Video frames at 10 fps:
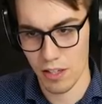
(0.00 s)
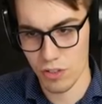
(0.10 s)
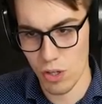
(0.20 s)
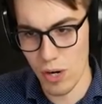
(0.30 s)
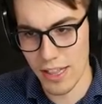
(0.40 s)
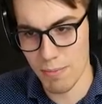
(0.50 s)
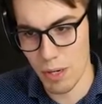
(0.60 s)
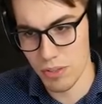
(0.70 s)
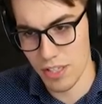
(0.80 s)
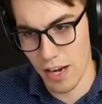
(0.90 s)
So who got the
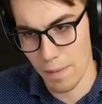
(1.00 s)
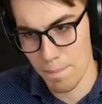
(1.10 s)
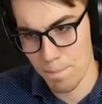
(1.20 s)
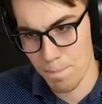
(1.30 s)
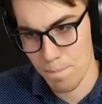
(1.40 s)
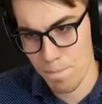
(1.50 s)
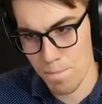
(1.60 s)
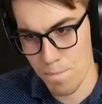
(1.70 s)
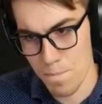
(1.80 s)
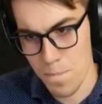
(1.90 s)
most there?
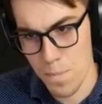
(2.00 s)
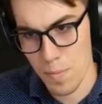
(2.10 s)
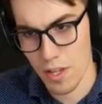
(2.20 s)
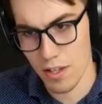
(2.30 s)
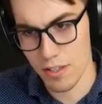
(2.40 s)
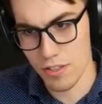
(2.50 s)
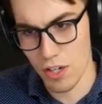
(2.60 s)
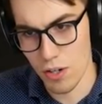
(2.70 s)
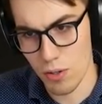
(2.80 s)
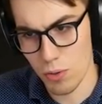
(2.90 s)
Hmm. Uh,
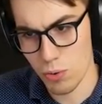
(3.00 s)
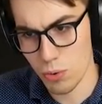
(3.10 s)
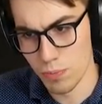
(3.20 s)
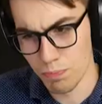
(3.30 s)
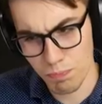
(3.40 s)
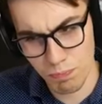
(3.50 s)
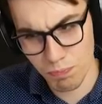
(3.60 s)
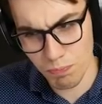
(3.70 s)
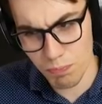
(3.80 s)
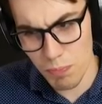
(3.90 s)
so
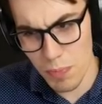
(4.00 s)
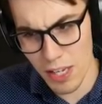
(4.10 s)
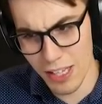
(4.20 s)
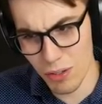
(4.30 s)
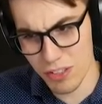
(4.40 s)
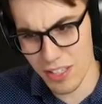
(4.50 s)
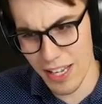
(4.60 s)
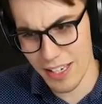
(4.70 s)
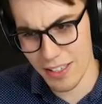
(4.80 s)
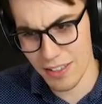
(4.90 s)
it looks
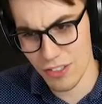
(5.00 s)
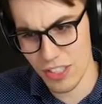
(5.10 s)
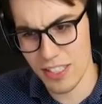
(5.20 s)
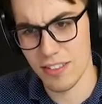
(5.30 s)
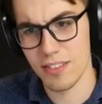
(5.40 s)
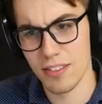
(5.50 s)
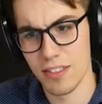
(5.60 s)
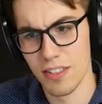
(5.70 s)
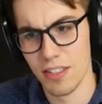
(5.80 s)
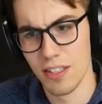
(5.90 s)
like, jeez.
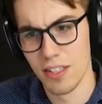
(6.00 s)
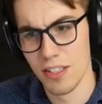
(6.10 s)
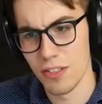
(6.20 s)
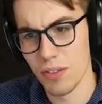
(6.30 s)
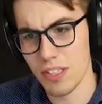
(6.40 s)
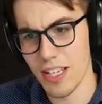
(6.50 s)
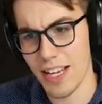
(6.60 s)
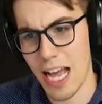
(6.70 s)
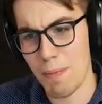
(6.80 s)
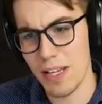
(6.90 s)
So it looks like
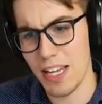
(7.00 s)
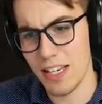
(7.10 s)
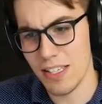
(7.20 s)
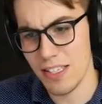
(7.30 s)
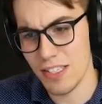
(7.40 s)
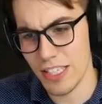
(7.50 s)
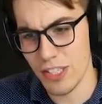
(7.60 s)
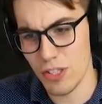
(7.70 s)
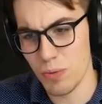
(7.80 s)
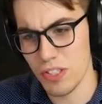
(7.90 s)
Copy Kitten
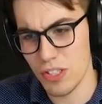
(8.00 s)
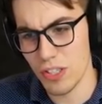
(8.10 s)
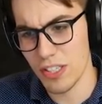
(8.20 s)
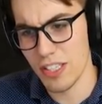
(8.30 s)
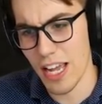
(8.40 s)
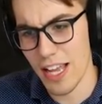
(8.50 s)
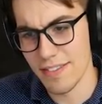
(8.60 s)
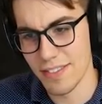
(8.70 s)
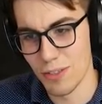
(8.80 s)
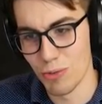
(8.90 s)
didn't do as good
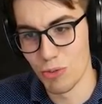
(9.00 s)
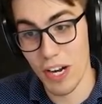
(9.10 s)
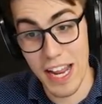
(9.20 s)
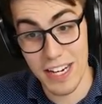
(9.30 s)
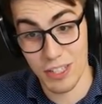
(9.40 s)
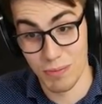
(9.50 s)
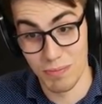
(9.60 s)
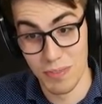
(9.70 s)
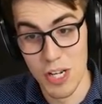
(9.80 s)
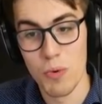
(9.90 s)
as the
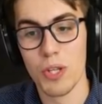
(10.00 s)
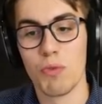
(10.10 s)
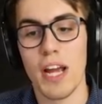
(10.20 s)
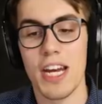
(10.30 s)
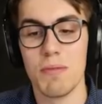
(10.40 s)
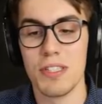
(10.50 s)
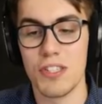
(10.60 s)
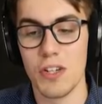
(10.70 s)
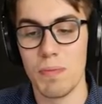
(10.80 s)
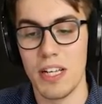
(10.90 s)
random. Well, the random is
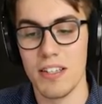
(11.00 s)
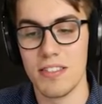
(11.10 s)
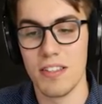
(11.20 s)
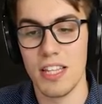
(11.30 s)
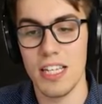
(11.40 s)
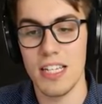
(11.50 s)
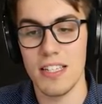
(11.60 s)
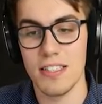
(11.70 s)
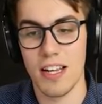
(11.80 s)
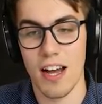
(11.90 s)
good because
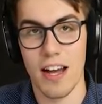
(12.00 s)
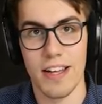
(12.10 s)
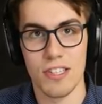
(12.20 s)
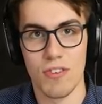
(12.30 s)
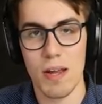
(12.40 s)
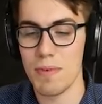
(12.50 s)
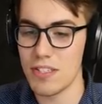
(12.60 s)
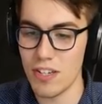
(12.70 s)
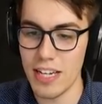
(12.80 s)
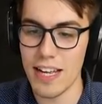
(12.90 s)
these guys, right? But
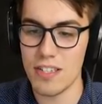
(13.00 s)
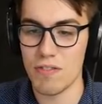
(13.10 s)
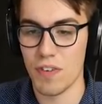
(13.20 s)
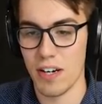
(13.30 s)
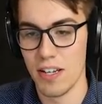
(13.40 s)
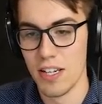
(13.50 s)
it's gonna get different.